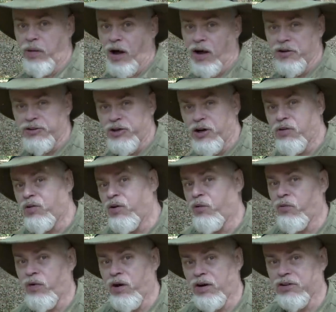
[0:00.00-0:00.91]
poncho and
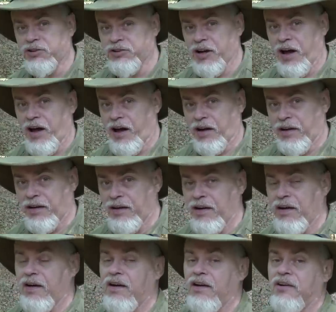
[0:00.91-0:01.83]
a rucksack.
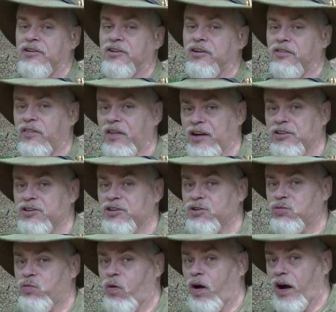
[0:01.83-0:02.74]
So this
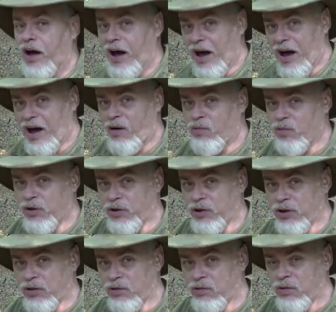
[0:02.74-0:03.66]
is what I would
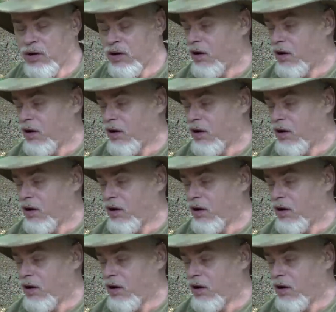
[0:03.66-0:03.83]
do